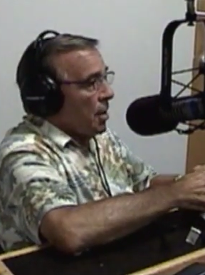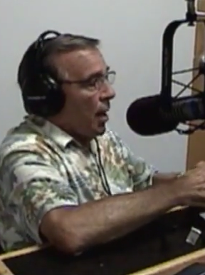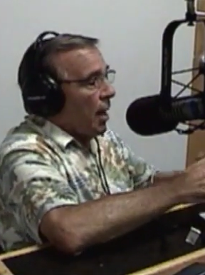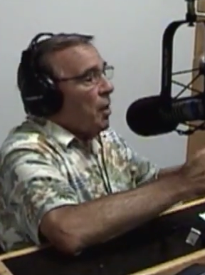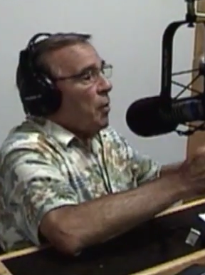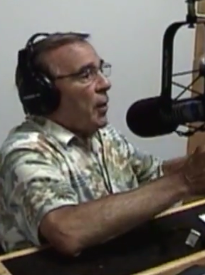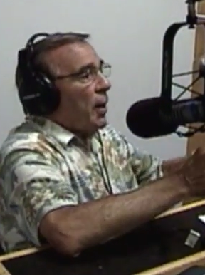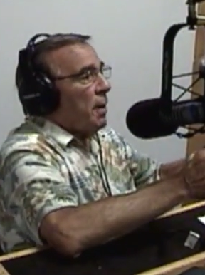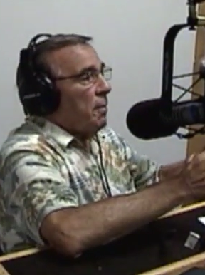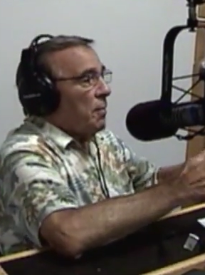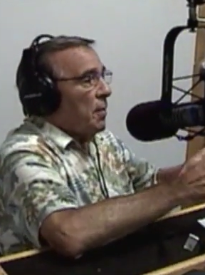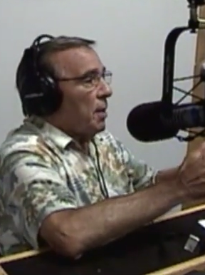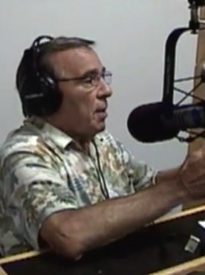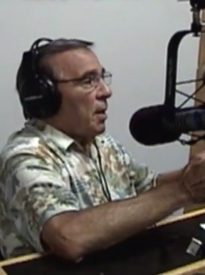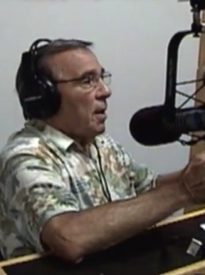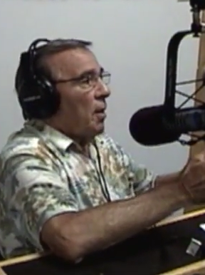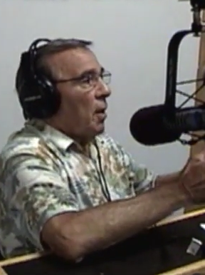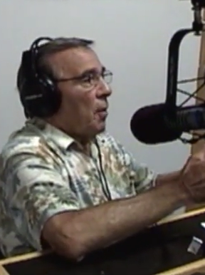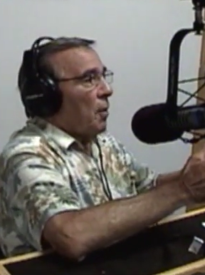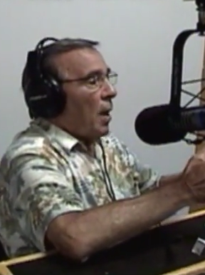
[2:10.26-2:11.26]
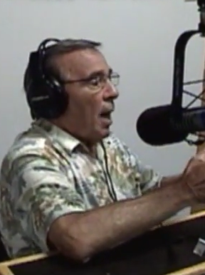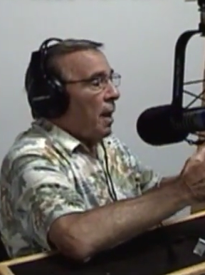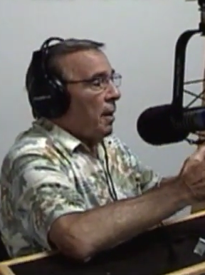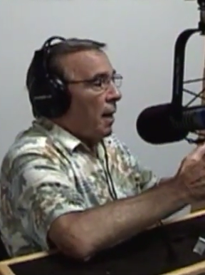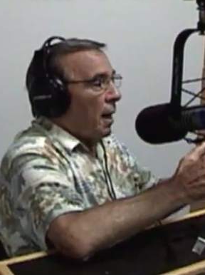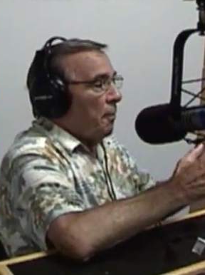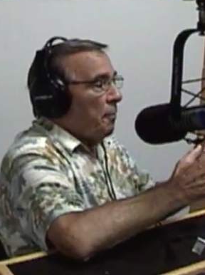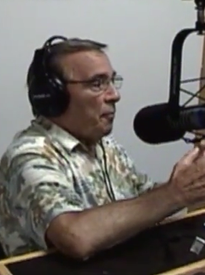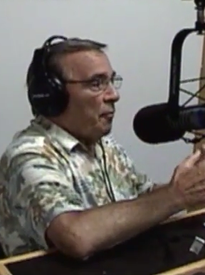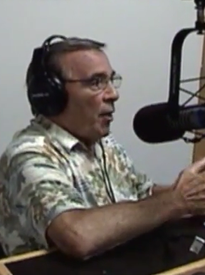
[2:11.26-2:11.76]
Anyway,
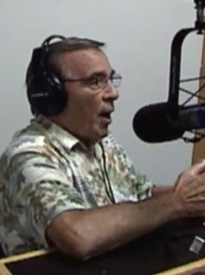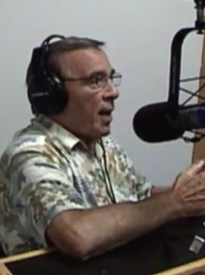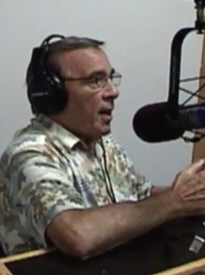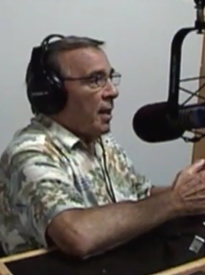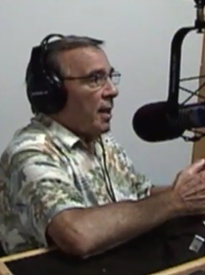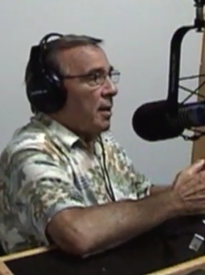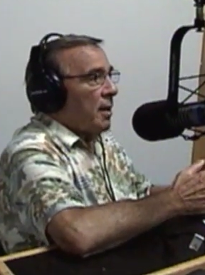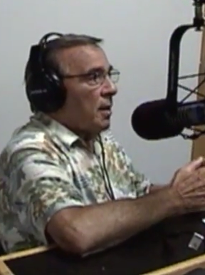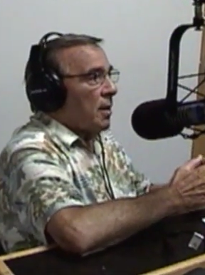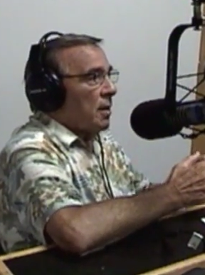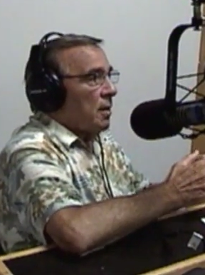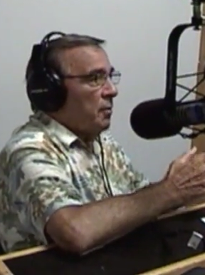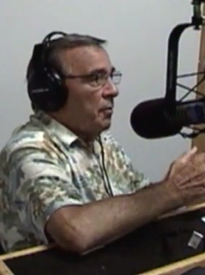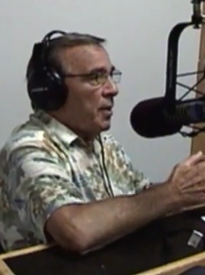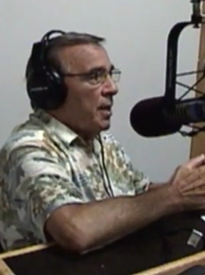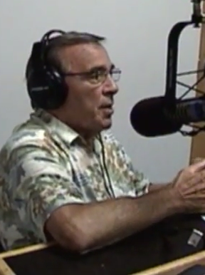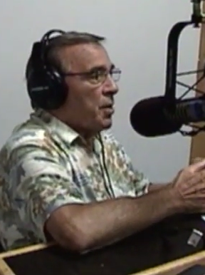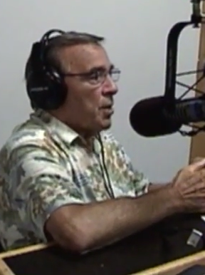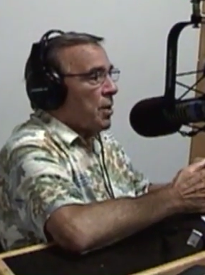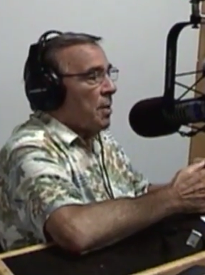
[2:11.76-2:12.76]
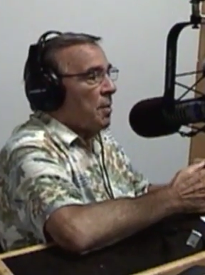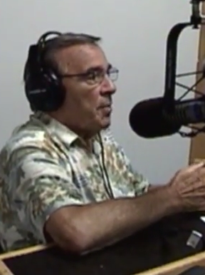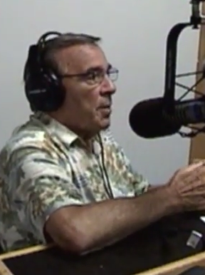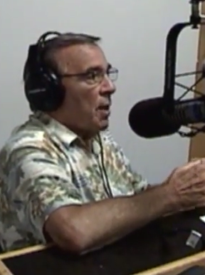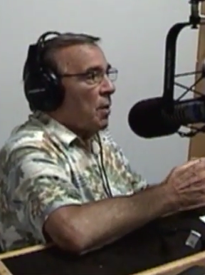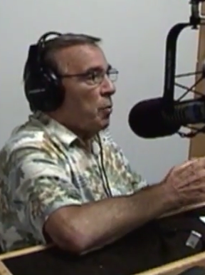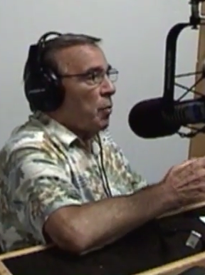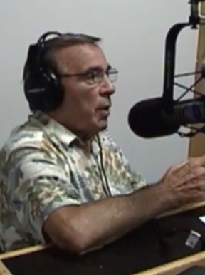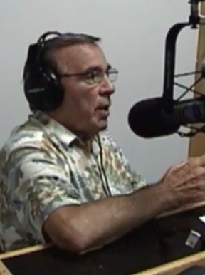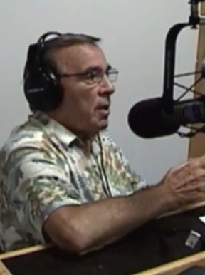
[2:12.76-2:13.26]
I finally convinced him
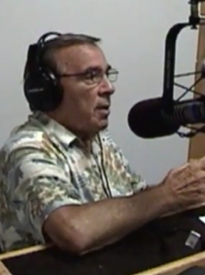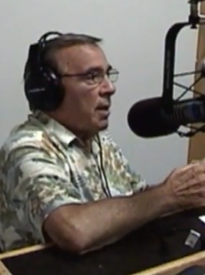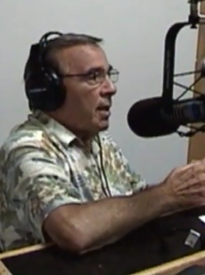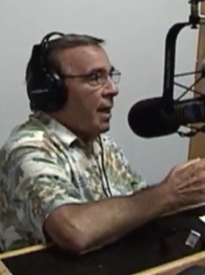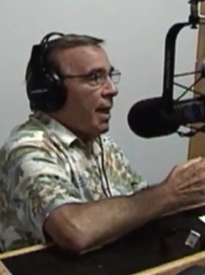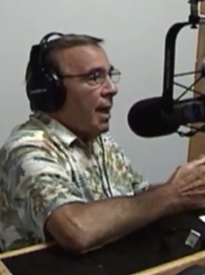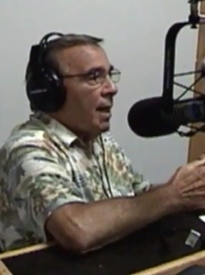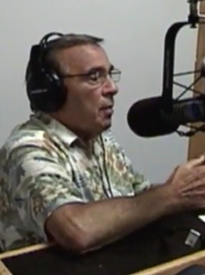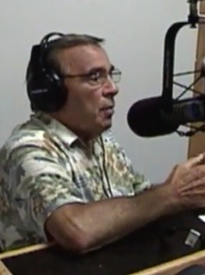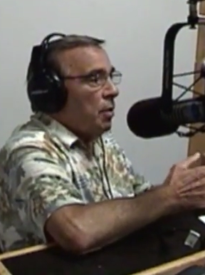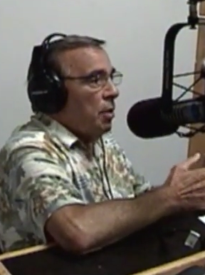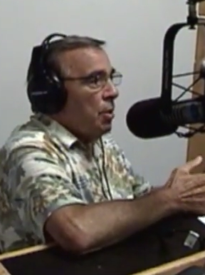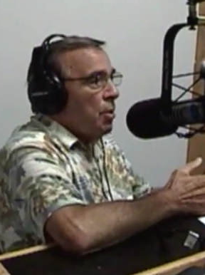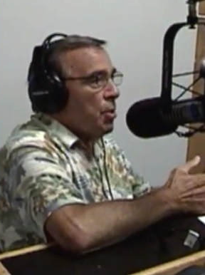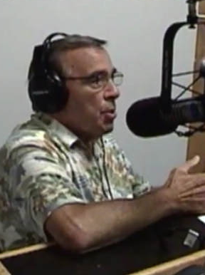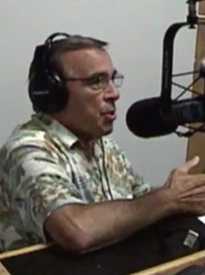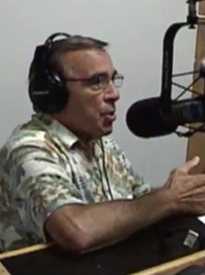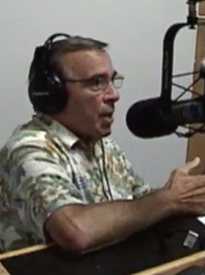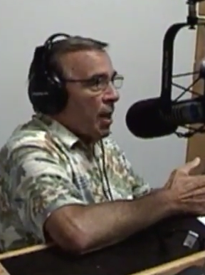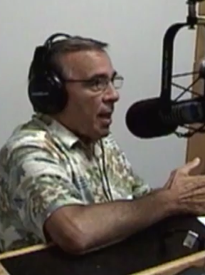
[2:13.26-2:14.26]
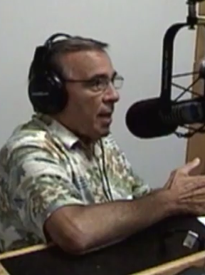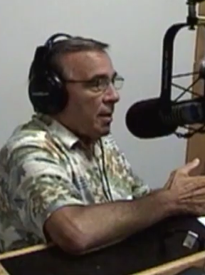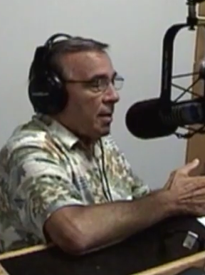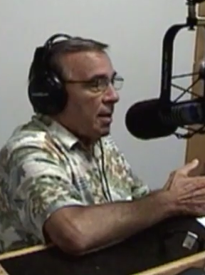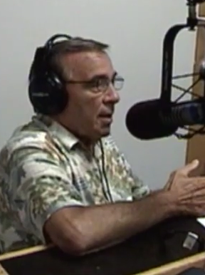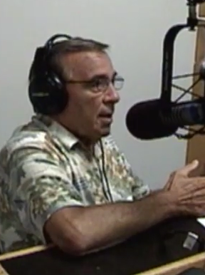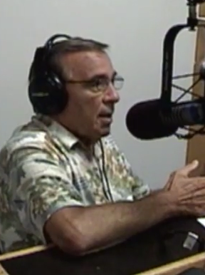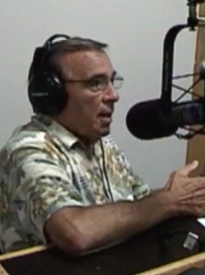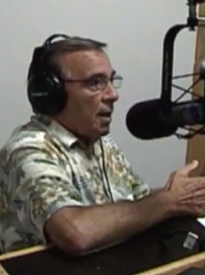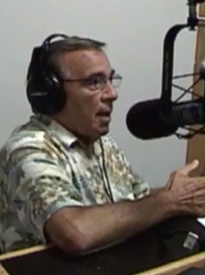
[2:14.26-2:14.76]
that we can't use that.
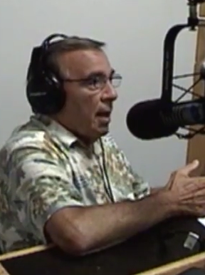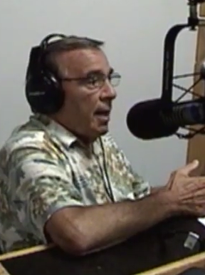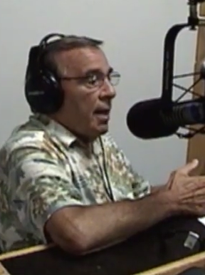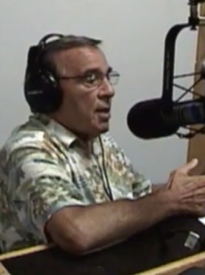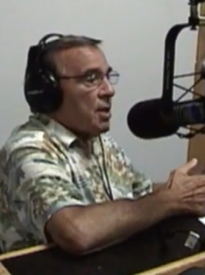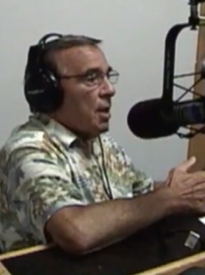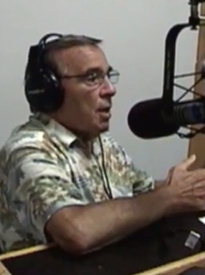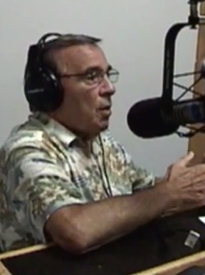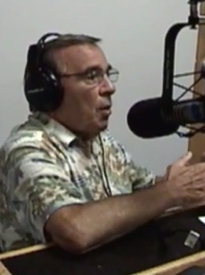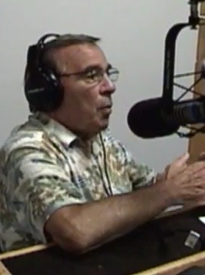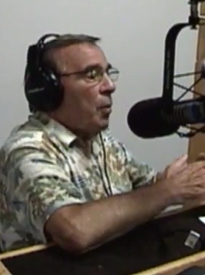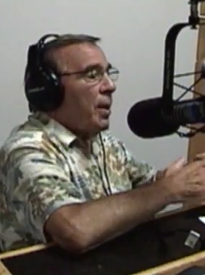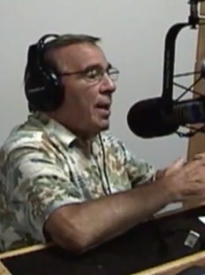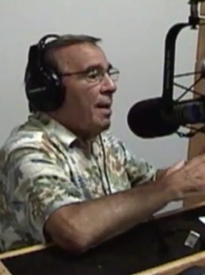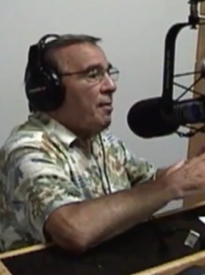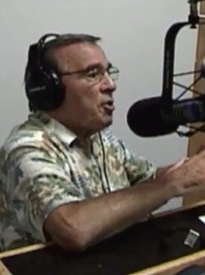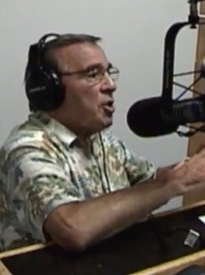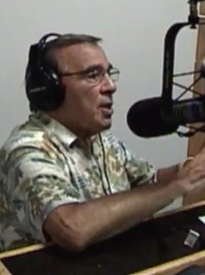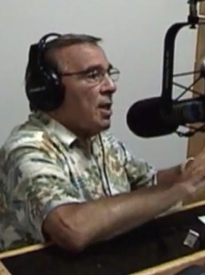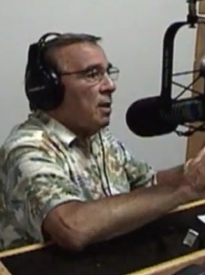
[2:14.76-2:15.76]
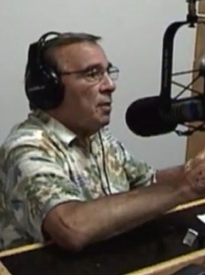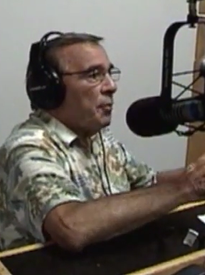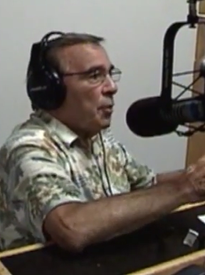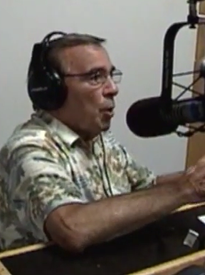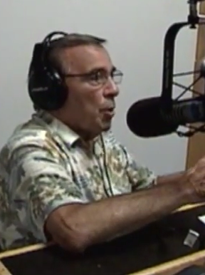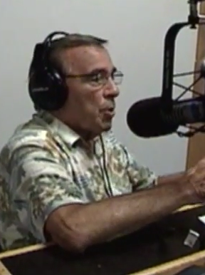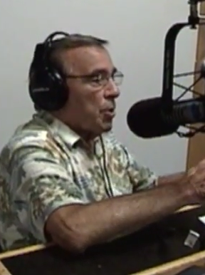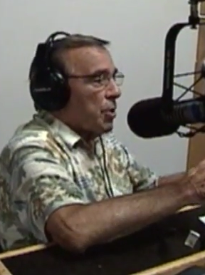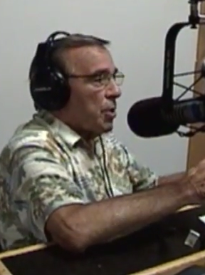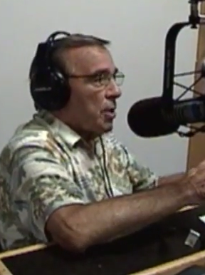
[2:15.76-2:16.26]
And he said, oh, we have cell
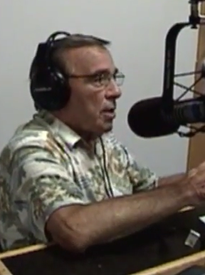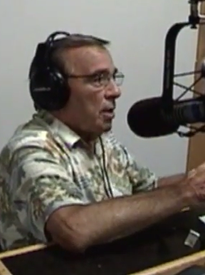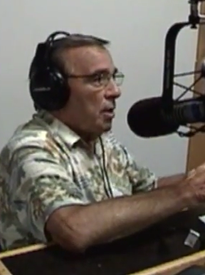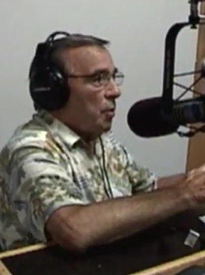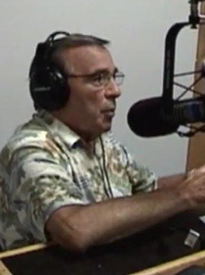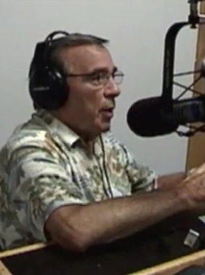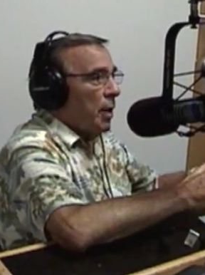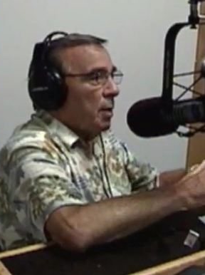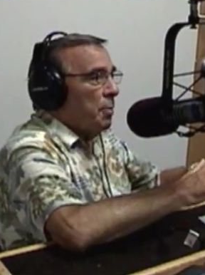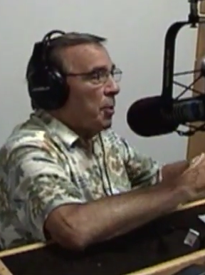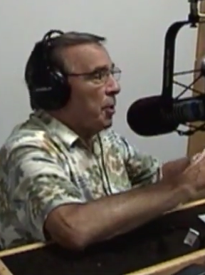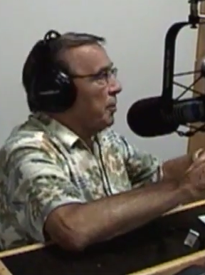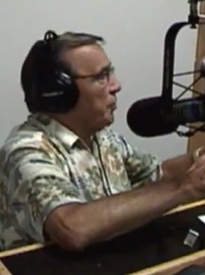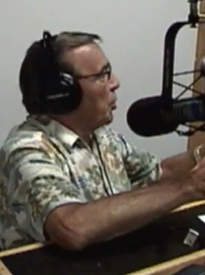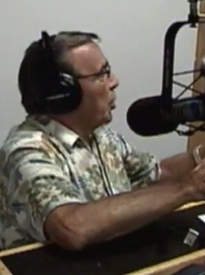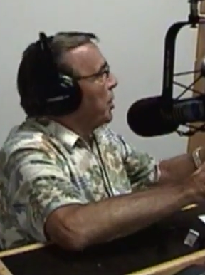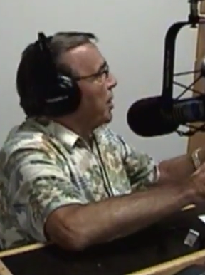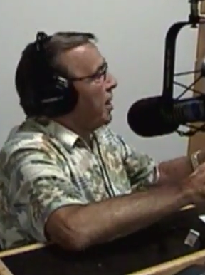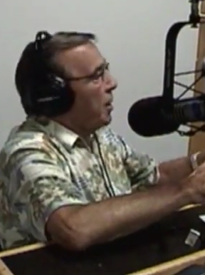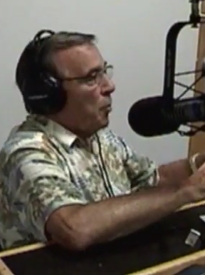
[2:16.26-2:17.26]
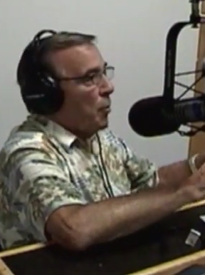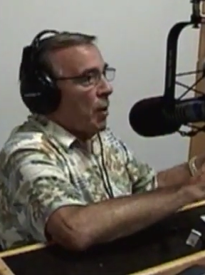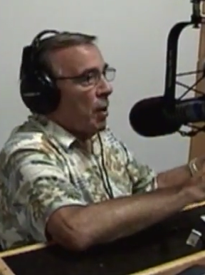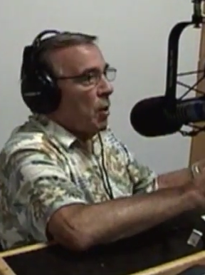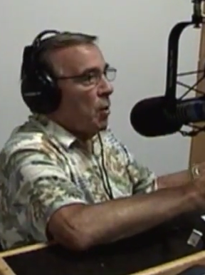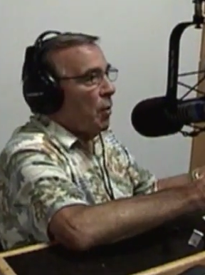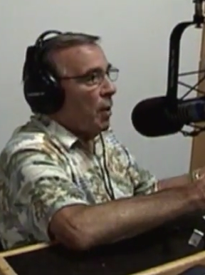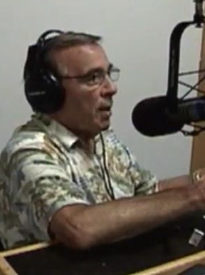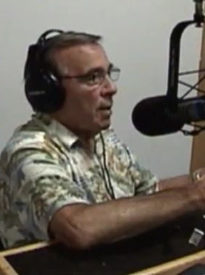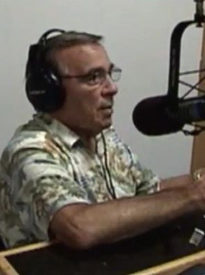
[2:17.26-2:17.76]
phones. We can put a phone anywhere
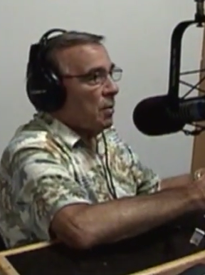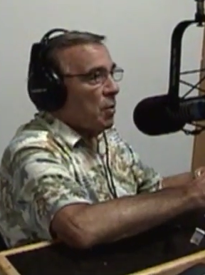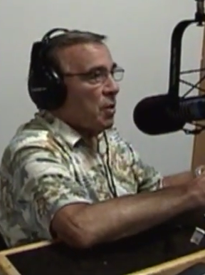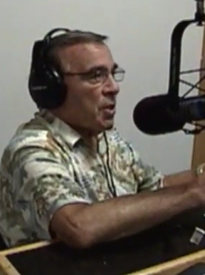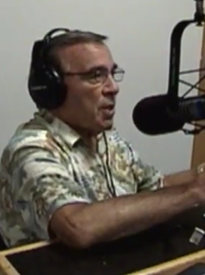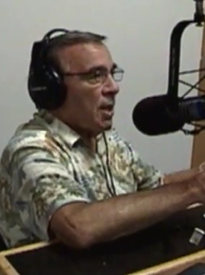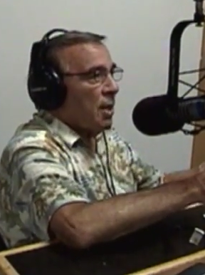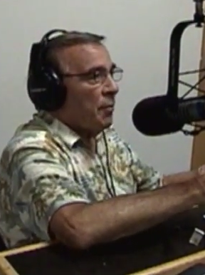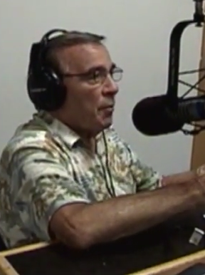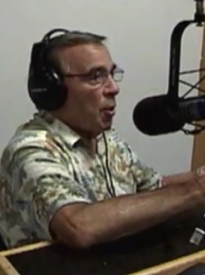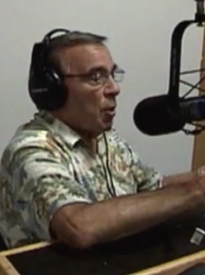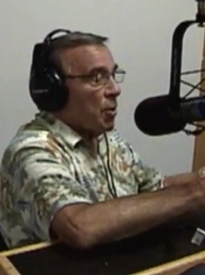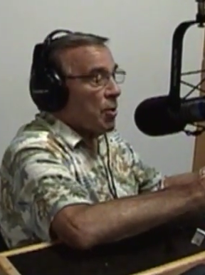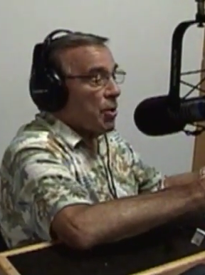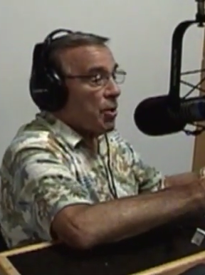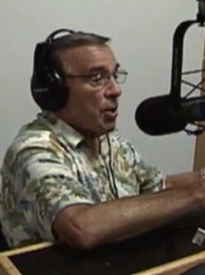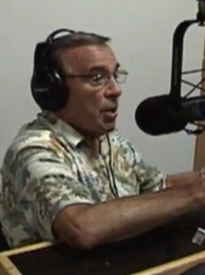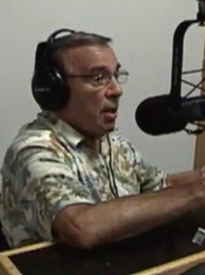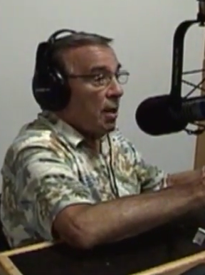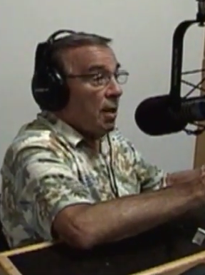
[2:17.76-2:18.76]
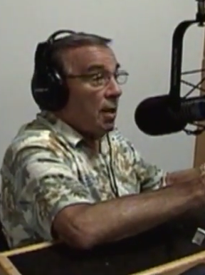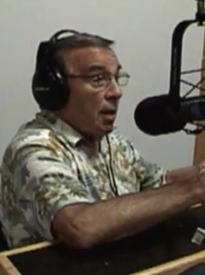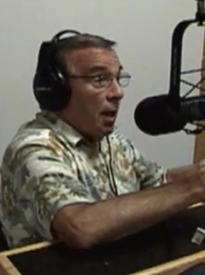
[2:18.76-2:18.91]
you want it, cell phones.